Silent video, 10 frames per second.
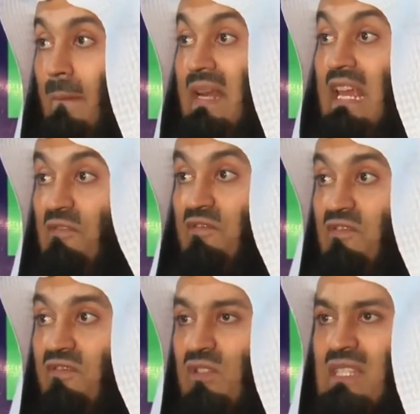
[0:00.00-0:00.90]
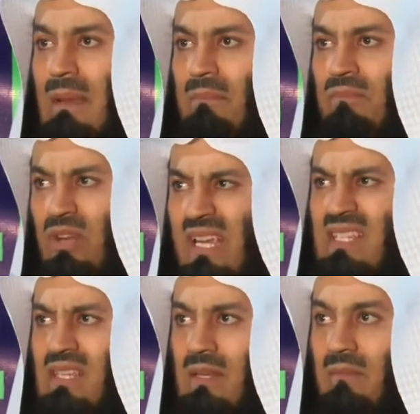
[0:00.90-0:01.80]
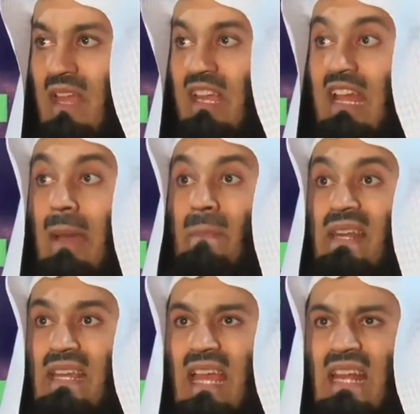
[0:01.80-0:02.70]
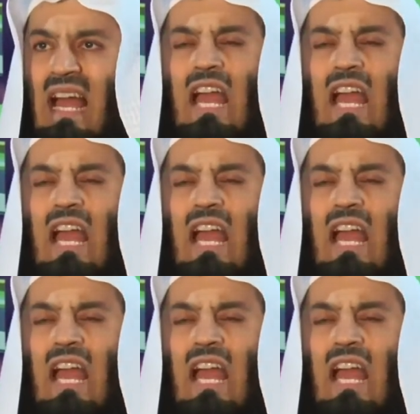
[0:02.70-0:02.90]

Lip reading: But if for some reason it happened again,